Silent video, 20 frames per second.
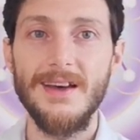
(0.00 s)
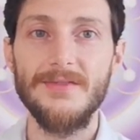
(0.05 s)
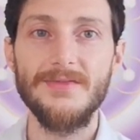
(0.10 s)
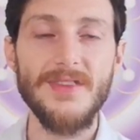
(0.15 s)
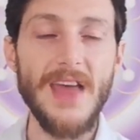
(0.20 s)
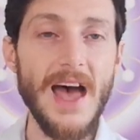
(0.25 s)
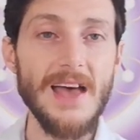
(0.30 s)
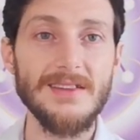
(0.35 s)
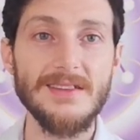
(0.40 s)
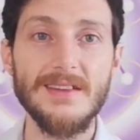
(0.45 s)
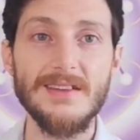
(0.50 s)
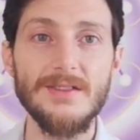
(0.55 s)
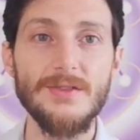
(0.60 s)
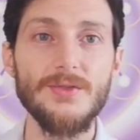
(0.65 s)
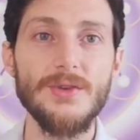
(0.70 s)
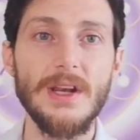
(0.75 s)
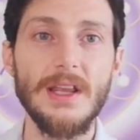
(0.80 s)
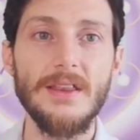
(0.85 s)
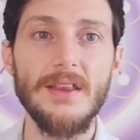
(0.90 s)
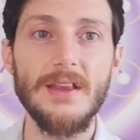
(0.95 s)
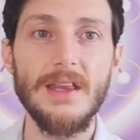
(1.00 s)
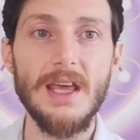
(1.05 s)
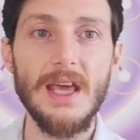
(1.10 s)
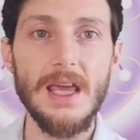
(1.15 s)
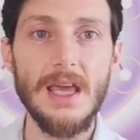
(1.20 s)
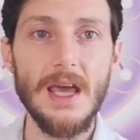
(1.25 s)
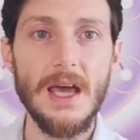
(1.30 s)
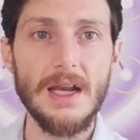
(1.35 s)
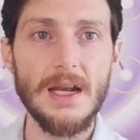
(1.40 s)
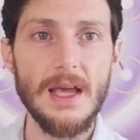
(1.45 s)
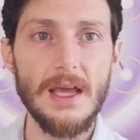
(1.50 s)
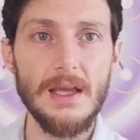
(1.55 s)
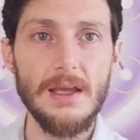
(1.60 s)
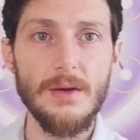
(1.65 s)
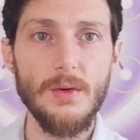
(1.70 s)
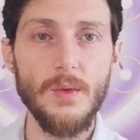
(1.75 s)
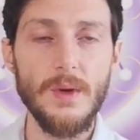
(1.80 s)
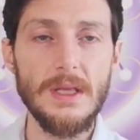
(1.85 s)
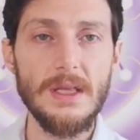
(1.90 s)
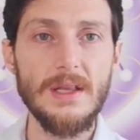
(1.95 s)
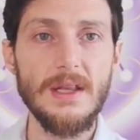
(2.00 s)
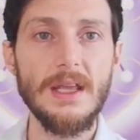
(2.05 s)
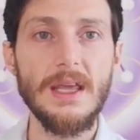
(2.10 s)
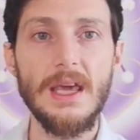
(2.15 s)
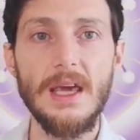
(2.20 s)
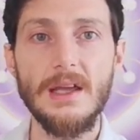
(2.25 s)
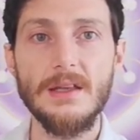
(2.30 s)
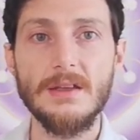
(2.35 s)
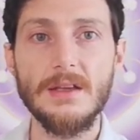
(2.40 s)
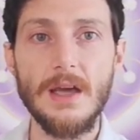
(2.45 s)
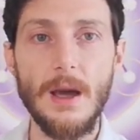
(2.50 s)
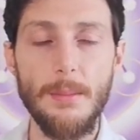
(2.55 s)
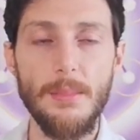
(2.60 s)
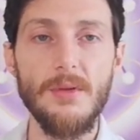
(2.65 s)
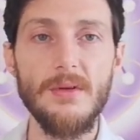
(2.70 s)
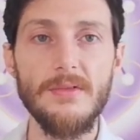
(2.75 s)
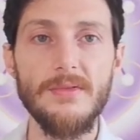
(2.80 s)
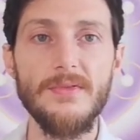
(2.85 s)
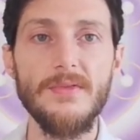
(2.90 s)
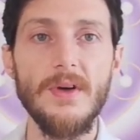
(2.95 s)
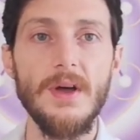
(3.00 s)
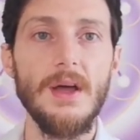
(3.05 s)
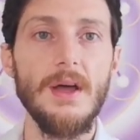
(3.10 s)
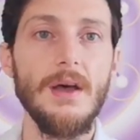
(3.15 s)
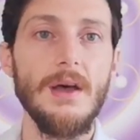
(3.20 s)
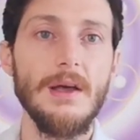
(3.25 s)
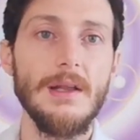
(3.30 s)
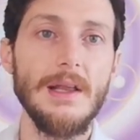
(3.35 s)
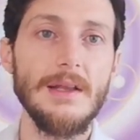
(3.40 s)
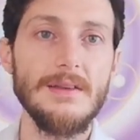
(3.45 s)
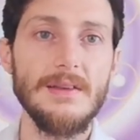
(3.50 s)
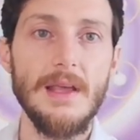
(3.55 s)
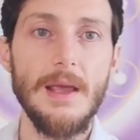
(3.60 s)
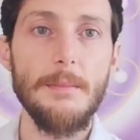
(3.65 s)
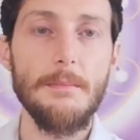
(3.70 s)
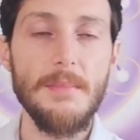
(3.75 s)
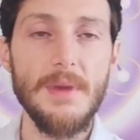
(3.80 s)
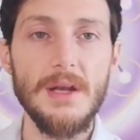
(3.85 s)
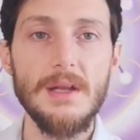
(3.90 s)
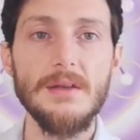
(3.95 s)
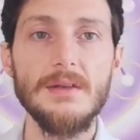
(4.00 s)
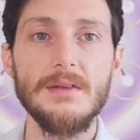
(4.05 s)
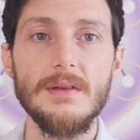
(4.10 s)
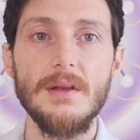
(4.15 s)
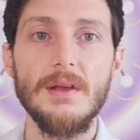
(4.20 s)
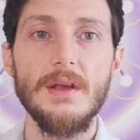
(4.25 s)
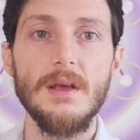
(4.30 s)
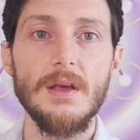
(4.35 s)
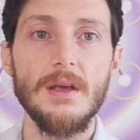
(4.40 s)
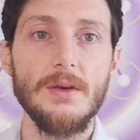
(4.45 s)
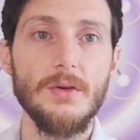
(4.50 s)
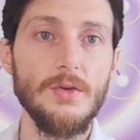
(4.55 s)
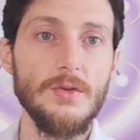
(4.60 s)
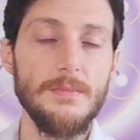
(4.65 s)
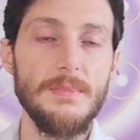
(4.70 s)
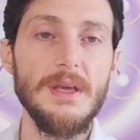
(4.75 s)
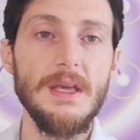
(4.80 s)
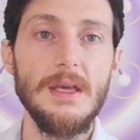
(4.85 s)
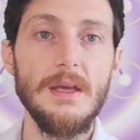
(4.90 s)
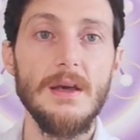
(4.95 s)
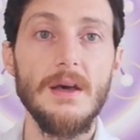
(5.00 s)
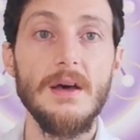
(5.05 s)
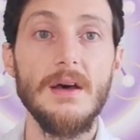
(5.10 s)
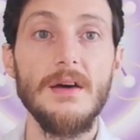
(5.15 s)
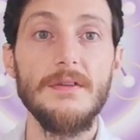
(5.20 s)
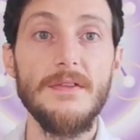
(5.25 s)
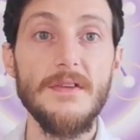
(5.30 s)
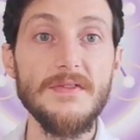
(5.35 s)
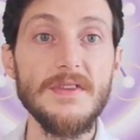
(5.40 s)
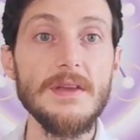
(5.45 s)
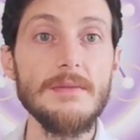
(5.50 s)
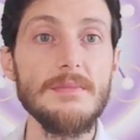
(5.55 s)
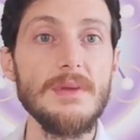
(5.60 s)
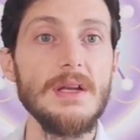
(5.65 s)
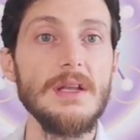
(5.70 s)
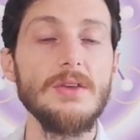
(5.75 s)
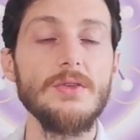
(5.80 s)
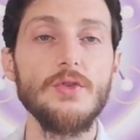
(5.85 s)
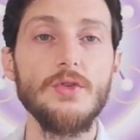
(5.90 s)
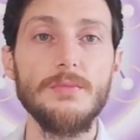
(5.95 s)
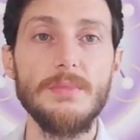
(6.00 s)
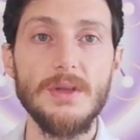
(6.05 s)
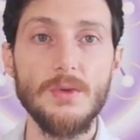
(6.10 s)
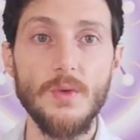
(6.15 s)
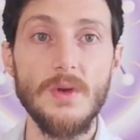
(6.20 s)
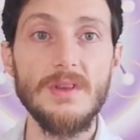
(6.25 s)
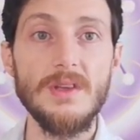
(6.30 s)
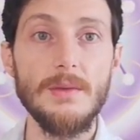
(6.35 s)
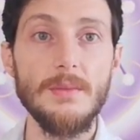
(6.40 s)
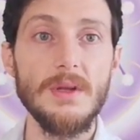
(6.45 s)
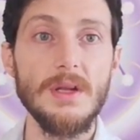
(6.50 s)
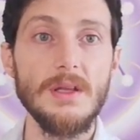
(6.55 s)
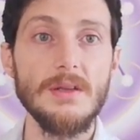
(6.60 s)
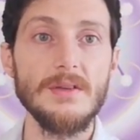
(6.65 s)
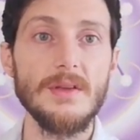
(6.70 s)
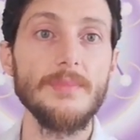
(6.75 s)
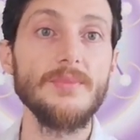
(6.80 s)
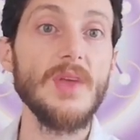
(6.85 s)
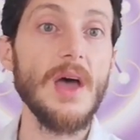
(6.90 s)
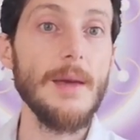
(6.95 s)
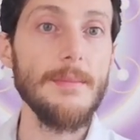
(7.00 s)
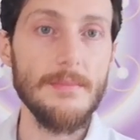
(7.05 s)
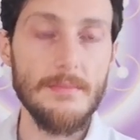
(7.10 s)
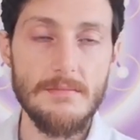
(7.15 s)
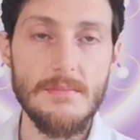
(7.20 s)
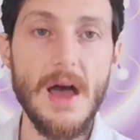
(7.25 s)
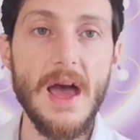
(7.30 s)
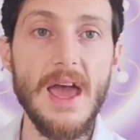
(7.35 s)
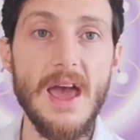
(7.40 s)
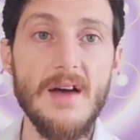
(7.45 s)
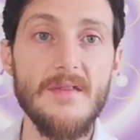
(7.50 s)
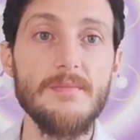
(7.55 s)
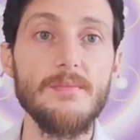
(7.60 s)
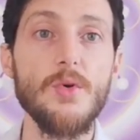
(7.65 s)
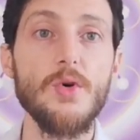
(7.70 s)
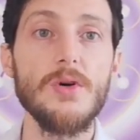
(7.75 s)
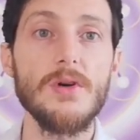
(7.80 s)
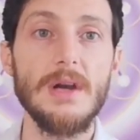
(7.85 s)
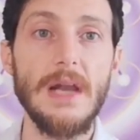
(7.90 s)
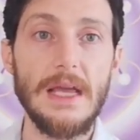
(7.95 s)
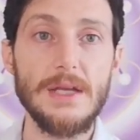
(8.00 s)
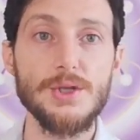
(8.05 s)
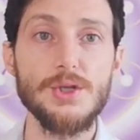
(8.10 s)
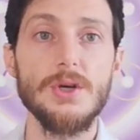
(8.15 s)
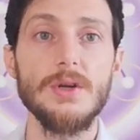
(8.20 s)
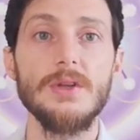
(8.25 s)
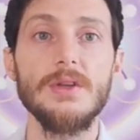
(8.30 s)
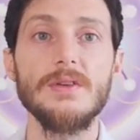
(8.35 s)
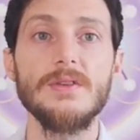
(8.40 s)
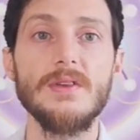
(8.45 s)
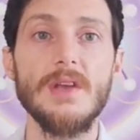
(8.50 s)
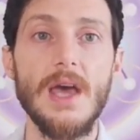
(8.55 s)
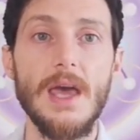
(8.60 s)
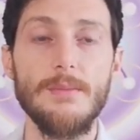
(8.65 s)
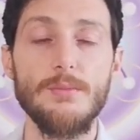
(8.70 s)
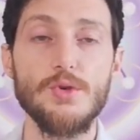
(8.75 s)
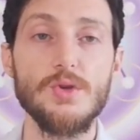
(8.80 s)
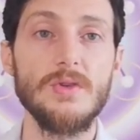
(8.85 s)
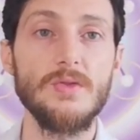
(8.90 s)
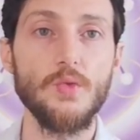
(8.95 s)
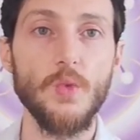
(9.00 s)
tasks during the day, and we dedicate a couple of, let's say, minutes. Could be 15 minutes, could be 20 minutes. Sometimes I have more luxurious time, which is